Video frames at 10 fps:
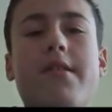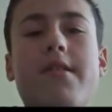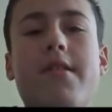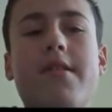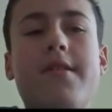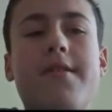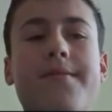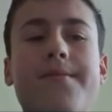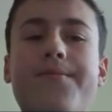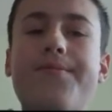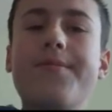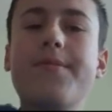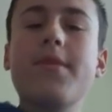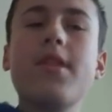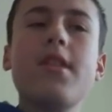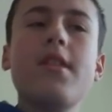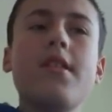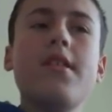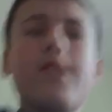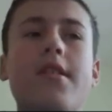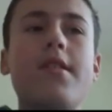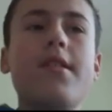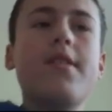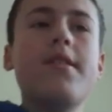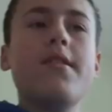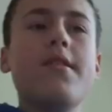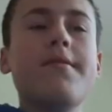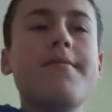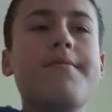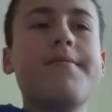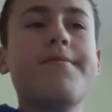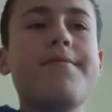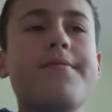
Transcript: No words are spoken by the person on screen.